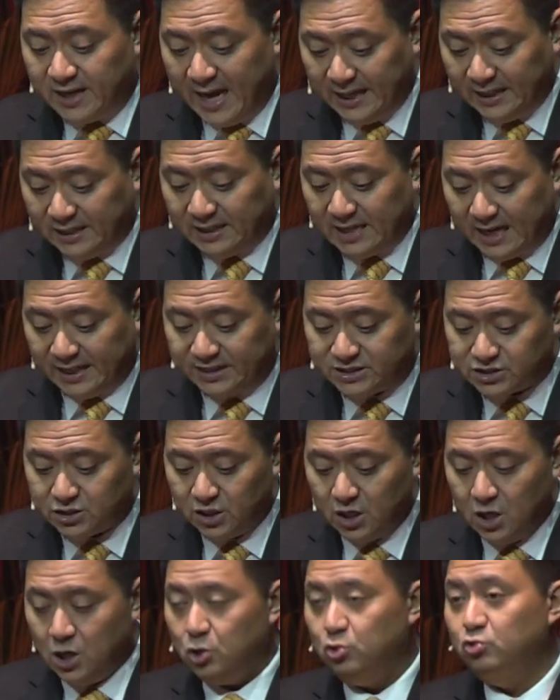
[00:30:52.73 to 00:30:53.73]
Canaanites
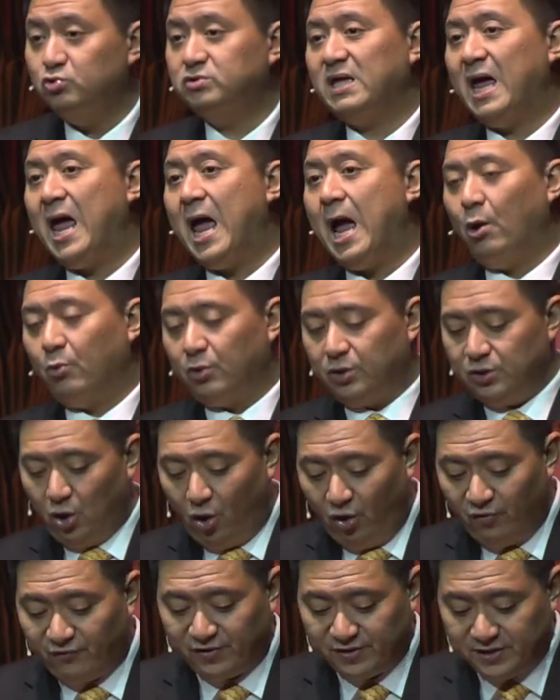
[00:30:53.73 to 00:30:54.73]
who towered
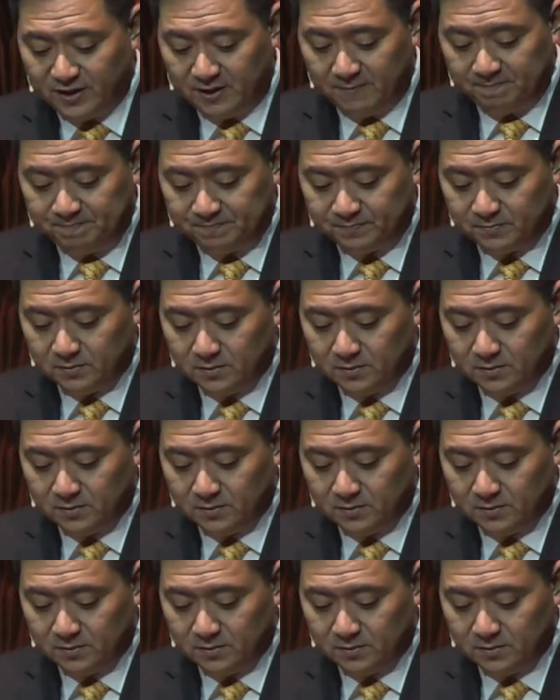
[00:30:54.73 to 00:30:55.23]
over them.